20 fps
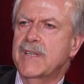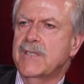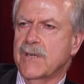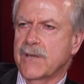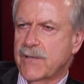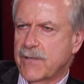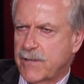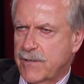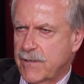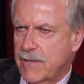A
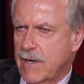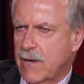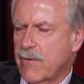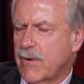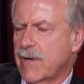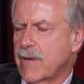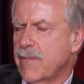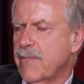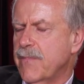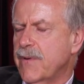business. I
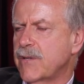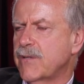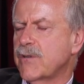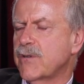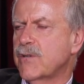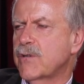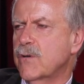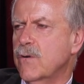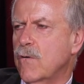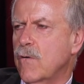went to
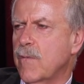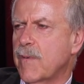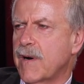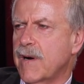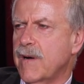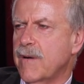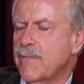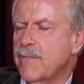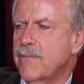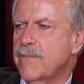business school,
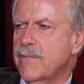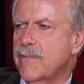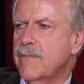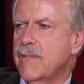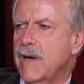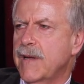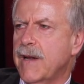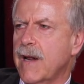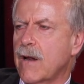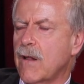but
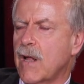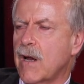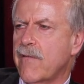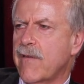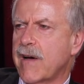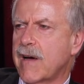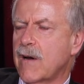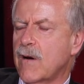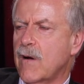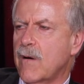I did a lot
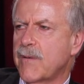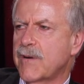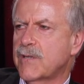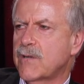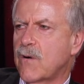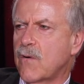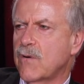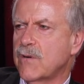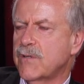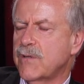of
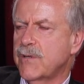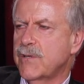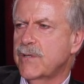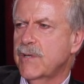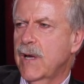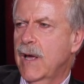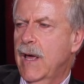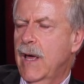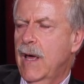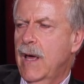economics
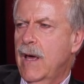courses.